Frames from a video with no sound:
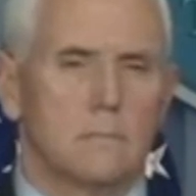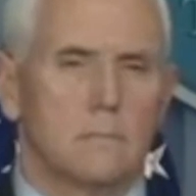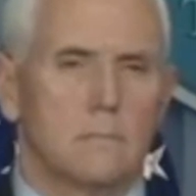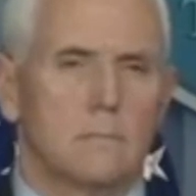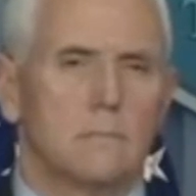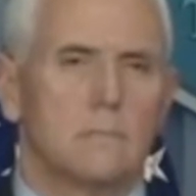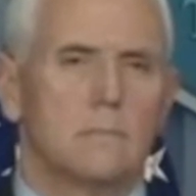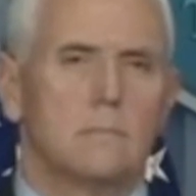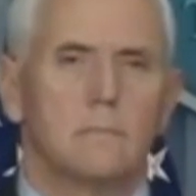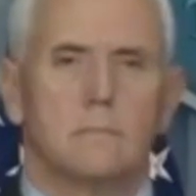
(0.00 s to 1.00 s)

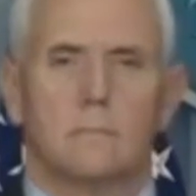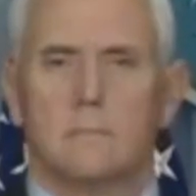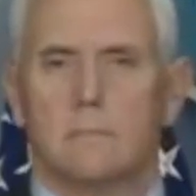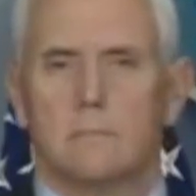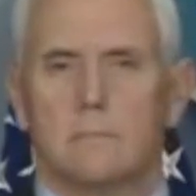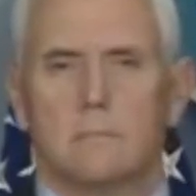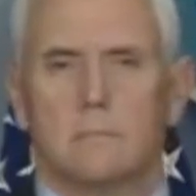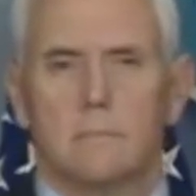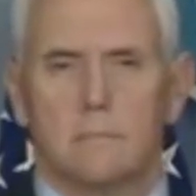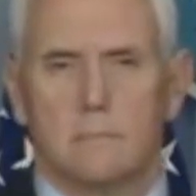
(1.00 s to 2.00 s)

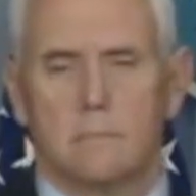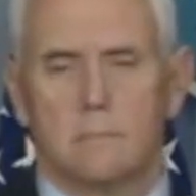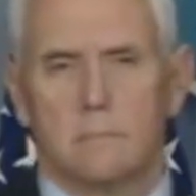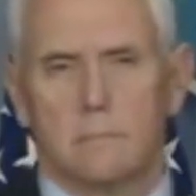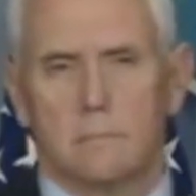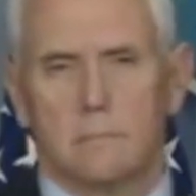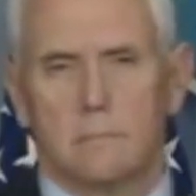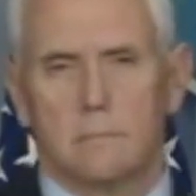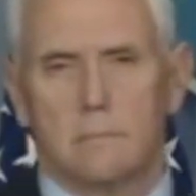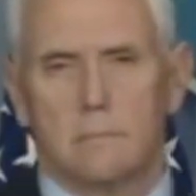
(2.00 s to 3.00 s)

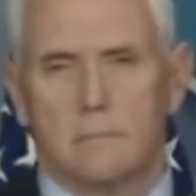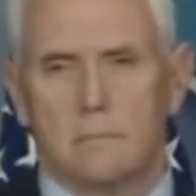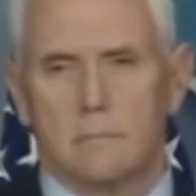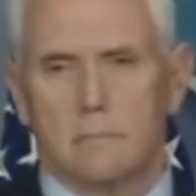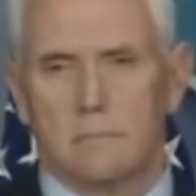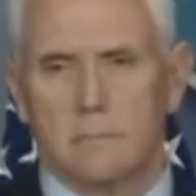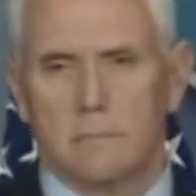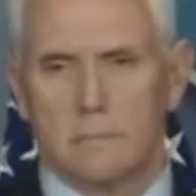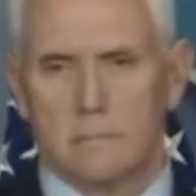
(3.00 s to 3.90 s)
(silent)